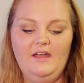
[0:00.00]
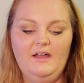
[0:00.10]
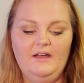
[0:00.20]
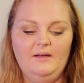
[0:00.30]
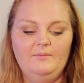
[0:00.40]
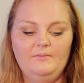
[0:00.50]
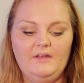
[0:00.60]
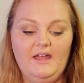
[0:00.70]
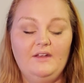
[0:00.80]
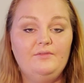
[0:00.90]

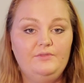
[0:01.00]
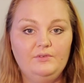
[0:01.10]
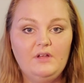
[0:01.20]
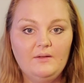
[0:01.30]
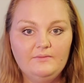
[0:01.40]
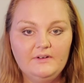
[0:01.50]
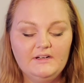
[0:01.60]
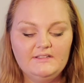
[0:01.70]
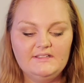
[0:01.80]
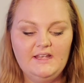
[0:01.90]
kind of food
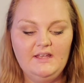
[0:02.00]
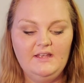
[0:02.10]
comforts.